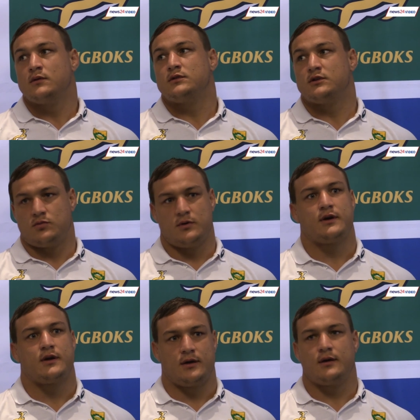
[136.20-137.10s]
just
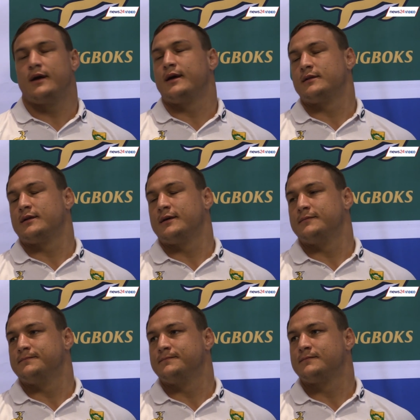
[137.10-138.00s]
working and
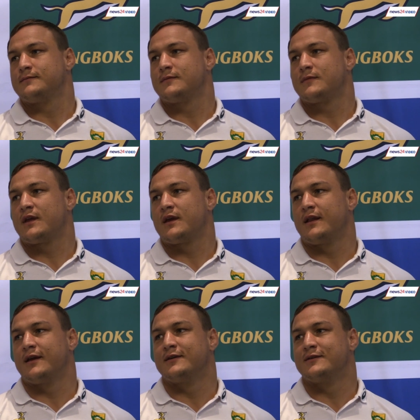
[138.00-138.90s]
um,
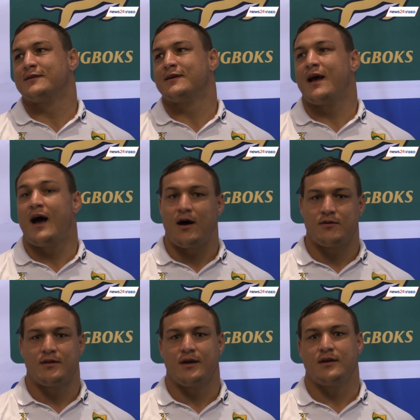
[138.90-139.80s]
getting
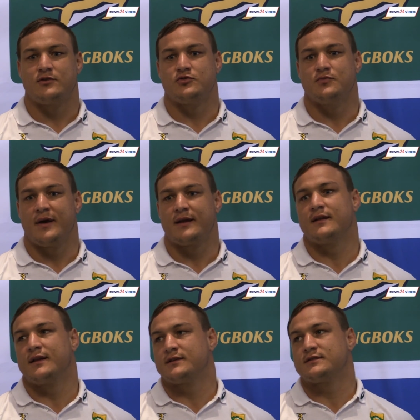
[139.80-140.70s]
out there to make
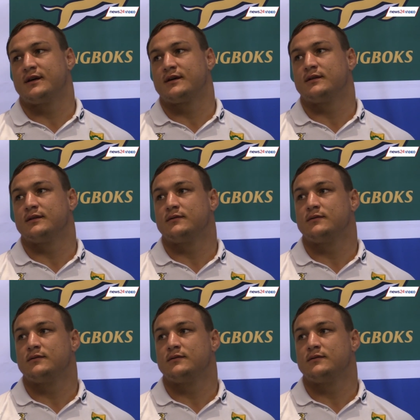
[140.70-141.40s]
the next tackle.